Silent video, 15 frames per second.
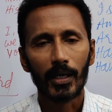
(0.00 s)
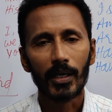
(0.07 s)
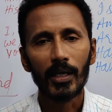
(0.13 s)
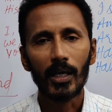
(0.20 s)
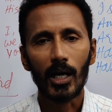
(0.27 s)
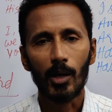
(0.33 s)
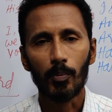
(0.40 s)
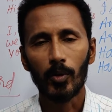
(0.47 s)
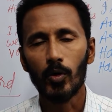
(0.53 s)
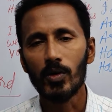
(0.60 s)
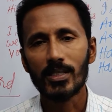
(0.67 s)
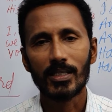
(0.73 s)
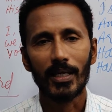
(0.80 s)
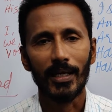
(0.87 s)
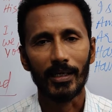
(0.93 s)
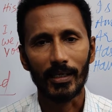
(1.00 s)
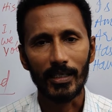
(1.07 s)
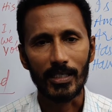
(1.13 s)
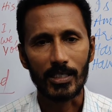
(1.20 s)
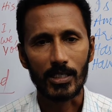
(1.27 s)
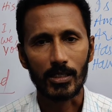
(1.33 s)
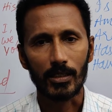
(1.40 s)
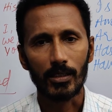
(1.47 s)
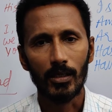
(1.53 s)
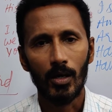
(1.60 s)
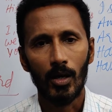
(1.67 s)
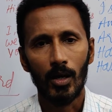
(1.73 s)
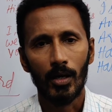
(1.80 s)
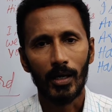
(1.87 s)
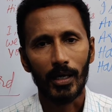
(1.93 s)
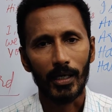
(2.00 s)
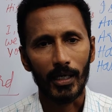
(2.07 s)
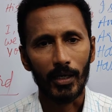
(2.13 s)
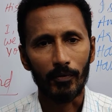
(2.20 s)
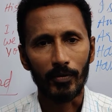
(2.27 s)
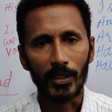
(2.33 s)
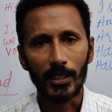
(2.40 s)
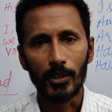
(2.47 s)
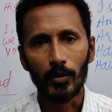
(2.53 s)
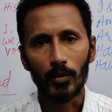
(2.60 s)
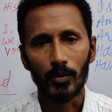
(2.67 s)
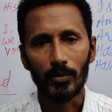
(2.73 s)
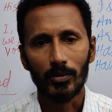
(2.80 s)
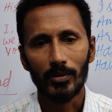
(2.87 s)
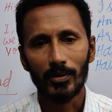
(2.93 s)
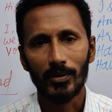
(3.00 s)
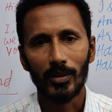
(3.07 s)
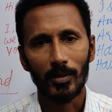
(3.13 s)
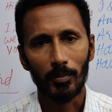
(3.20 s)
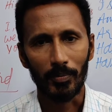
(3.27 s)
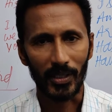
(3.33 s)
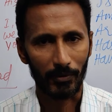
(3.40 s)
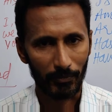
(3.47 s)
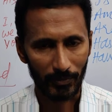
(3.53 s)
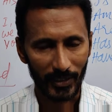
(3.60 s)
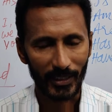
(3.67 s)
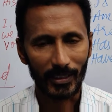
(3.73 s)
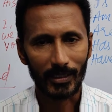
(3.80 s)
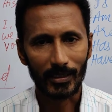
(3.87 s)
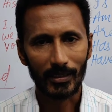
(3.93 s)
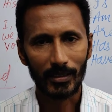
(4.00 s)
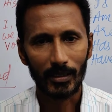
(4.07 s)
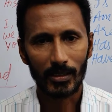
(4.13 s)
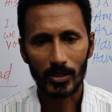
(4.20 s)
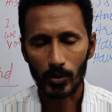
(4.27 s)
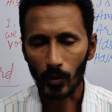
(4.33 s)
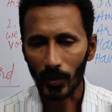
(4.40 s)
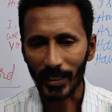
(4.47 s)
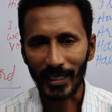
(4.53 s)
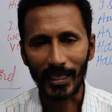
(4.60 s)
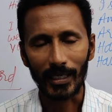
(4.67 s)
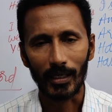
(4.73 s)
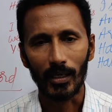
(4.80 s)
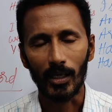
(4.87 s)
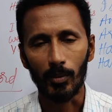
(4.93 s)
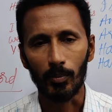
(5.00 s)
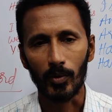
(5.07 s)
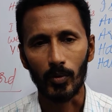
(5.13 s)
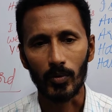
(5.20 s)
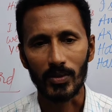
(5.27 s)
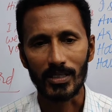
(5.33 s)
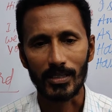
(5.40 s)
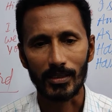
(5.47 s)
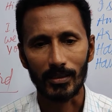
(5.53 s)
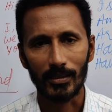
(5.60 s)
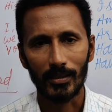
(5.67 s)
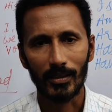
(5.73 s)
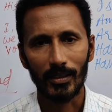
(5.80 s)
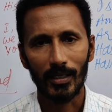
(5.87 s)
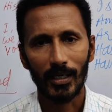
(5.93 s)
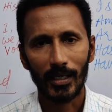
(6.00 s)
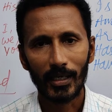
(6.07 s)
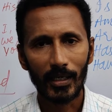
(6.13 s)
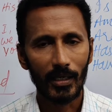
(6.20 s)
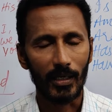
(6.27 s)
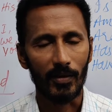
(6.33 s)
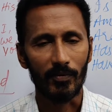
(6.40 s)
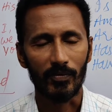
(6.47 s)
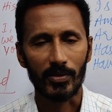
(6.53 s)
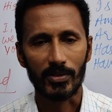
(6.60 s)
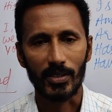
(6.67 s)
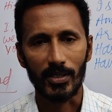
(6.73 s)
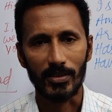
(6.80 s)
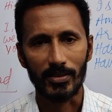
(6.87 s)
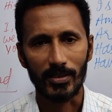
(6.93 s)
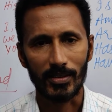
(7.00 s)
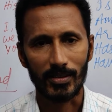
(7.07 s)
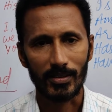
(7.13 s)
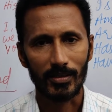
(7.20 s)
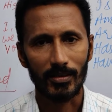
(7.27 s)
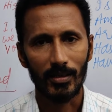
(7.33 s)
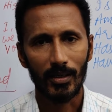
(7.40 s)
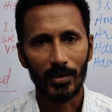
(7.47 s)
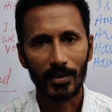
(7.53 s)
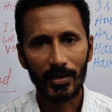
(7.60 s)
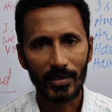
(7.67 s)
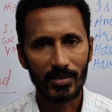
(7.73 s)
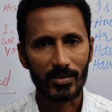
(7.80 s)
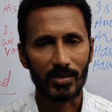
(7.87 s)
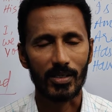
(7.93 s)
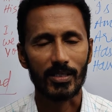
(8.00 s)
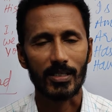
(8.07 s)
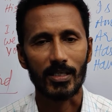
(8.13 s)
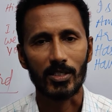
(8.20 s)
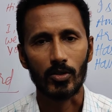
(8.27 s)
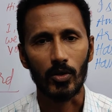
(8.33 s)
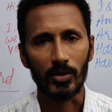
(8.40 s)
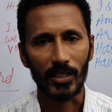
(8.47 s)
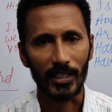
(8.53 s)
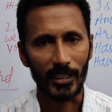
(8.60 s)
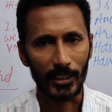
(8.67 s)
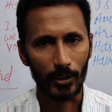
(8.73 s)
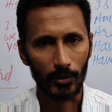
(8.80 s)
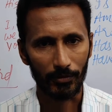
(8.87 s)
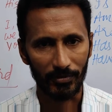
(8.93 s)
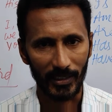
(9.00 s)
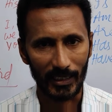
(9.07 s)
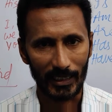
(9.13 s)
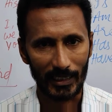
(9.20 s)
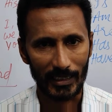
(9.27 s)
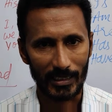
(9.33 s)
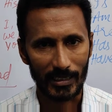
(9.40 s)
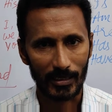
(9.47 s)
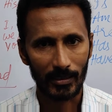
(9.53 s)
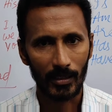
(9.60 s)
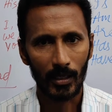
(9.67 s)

He uploads at least a video per week. So he uploads, he emphasizes, he stresses on the need of English.